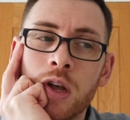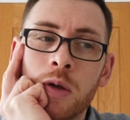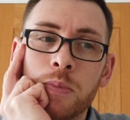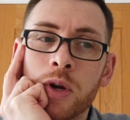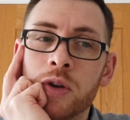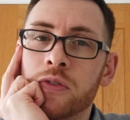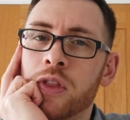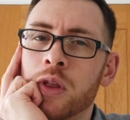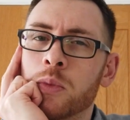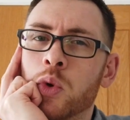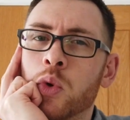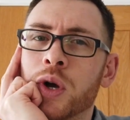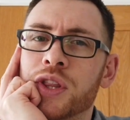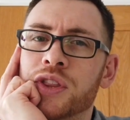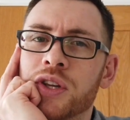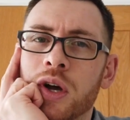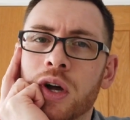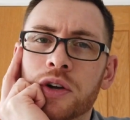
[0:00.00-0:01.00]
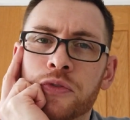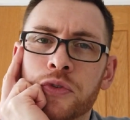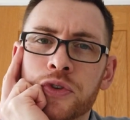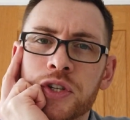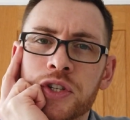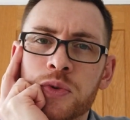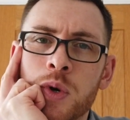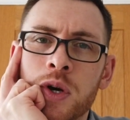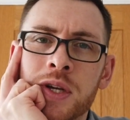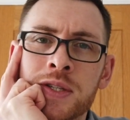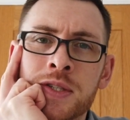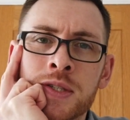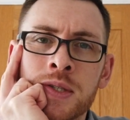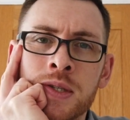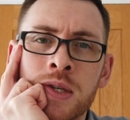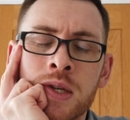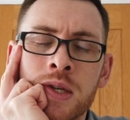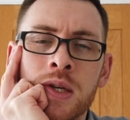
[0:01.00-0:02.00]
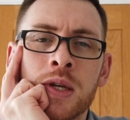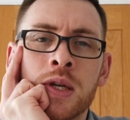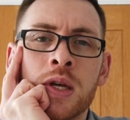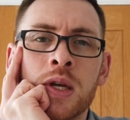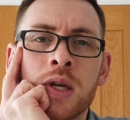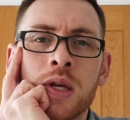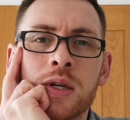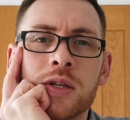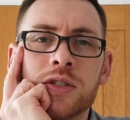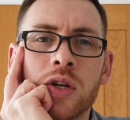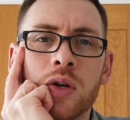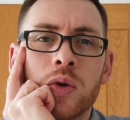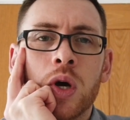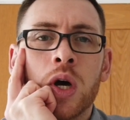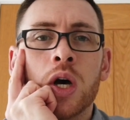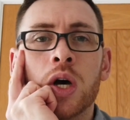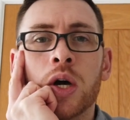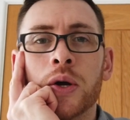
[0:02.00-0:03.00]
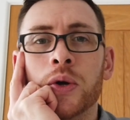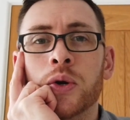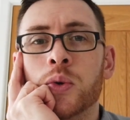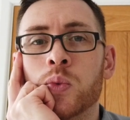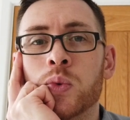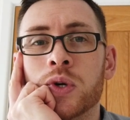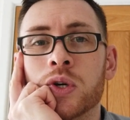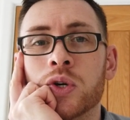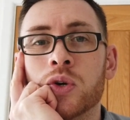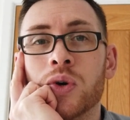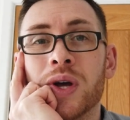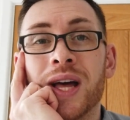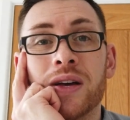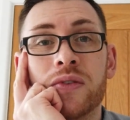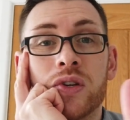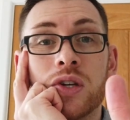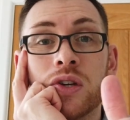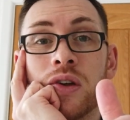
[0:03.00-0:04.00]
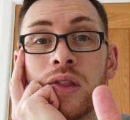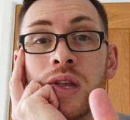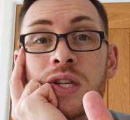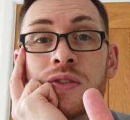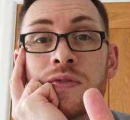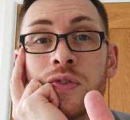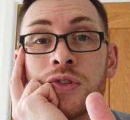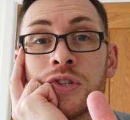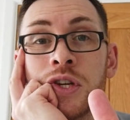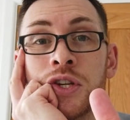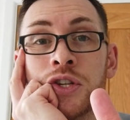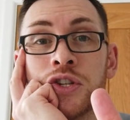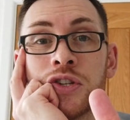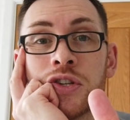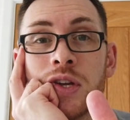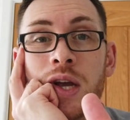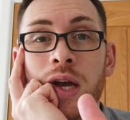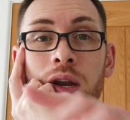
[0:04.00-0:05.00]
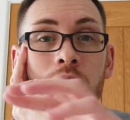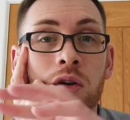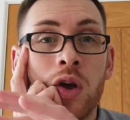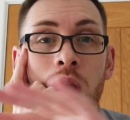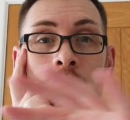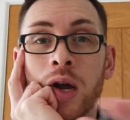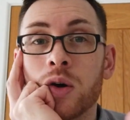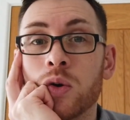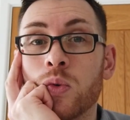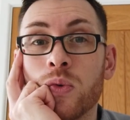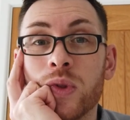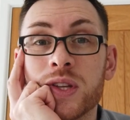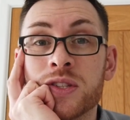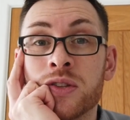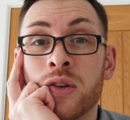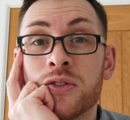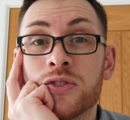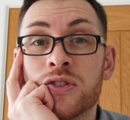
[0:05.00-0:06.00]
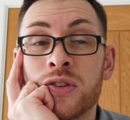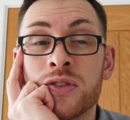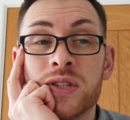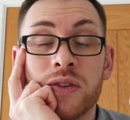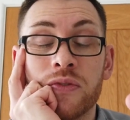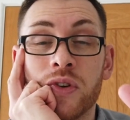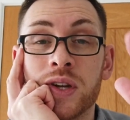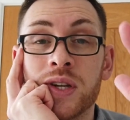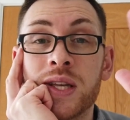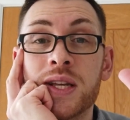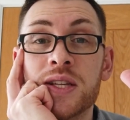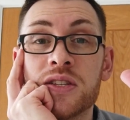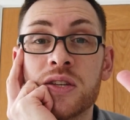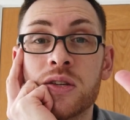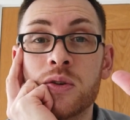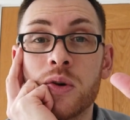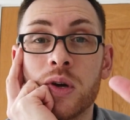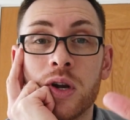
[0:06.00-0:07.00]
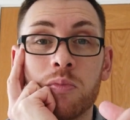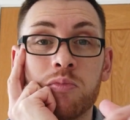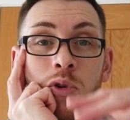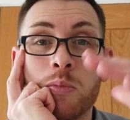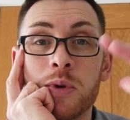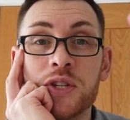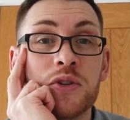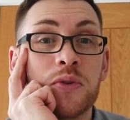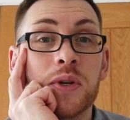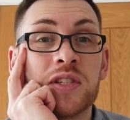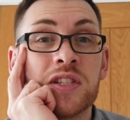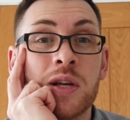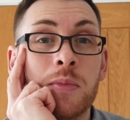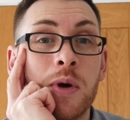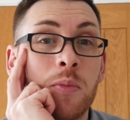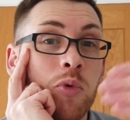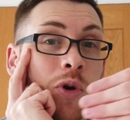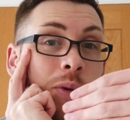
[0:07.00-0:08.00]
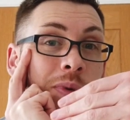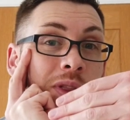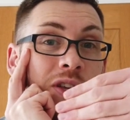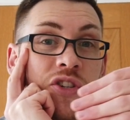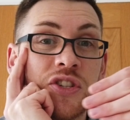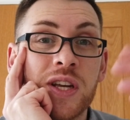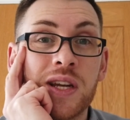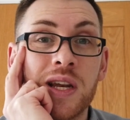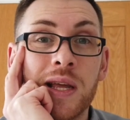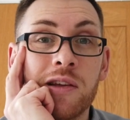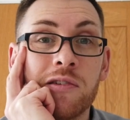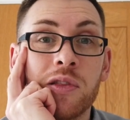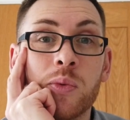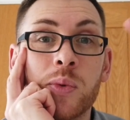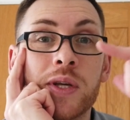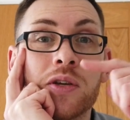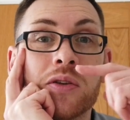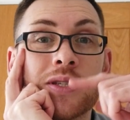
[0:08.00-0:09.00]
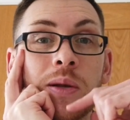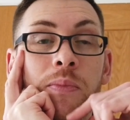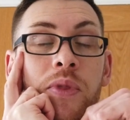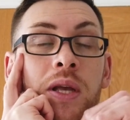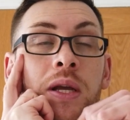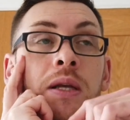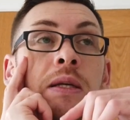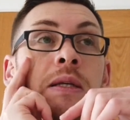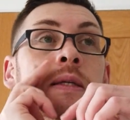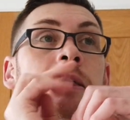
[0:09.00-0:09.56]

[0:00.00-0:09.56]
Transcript: Both of them are quite dark footage wise, so I will have a look at this footage and I'll cut out all this nonsense if I need to. I'll probably do a sum up when I'm in the shed later in the week or something.